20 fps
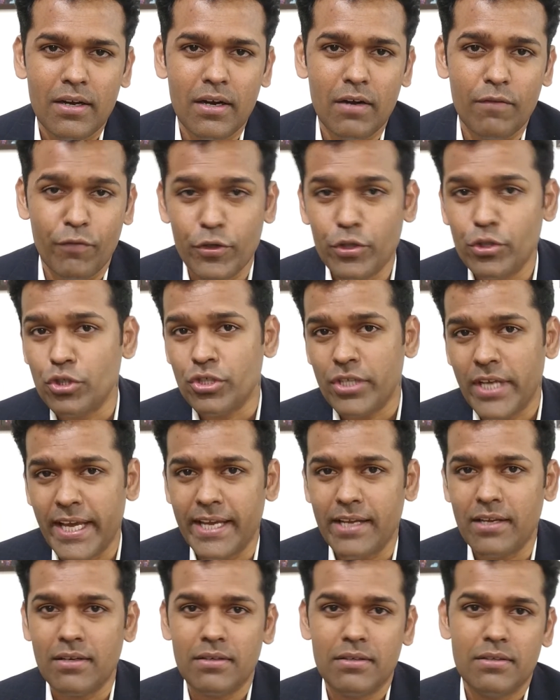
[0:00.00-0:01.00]
for you to
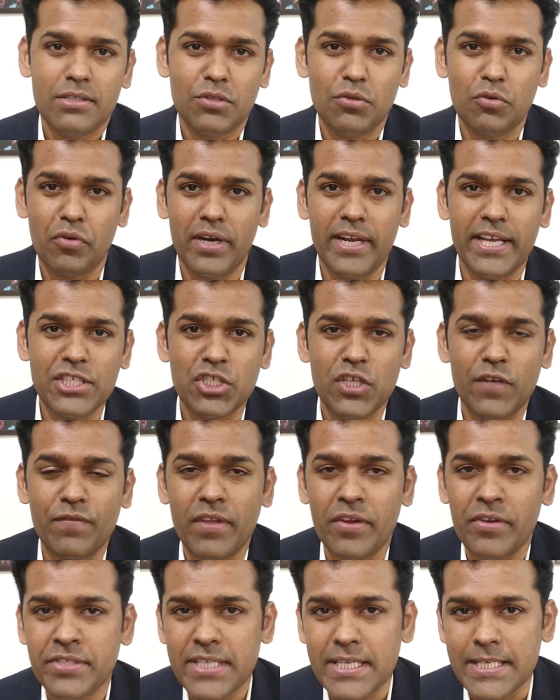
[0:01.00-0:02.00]
take to really achieve the
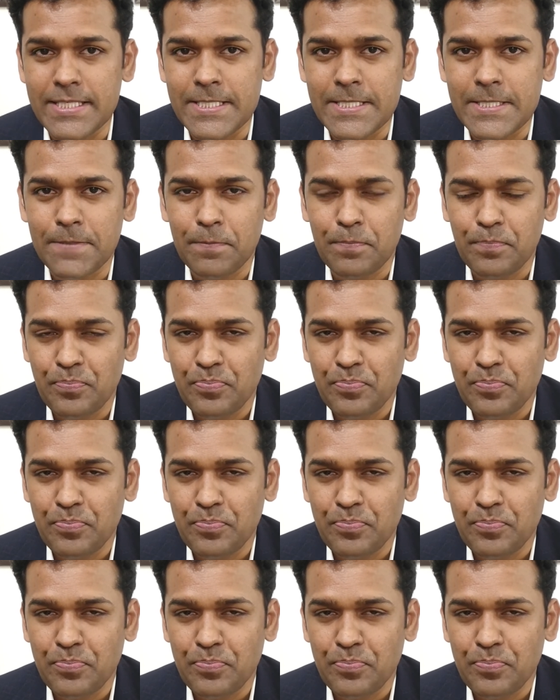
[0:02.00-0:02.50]
results.